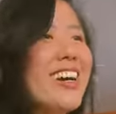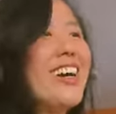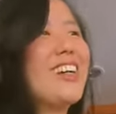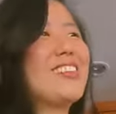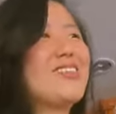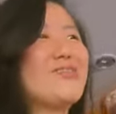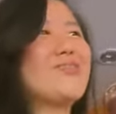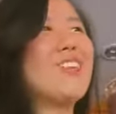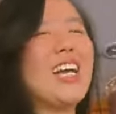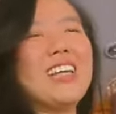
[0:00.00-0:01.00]
Um,
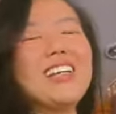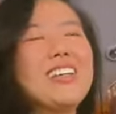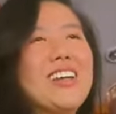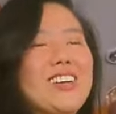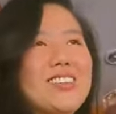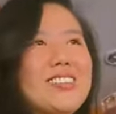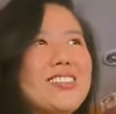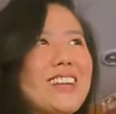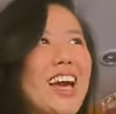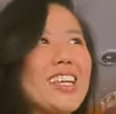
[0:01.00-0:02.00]
but you know,
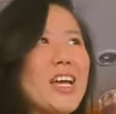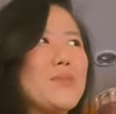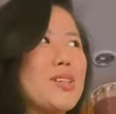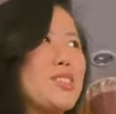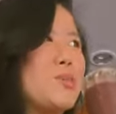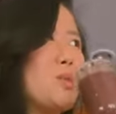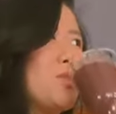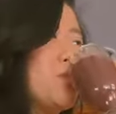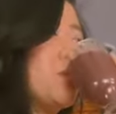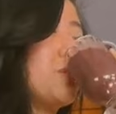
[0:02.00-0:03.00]
I like my
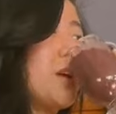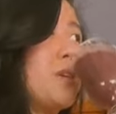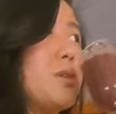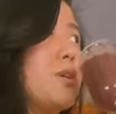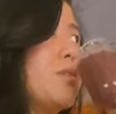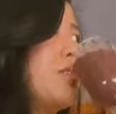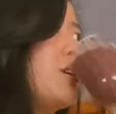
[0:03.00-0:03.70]
superfood, but I don't know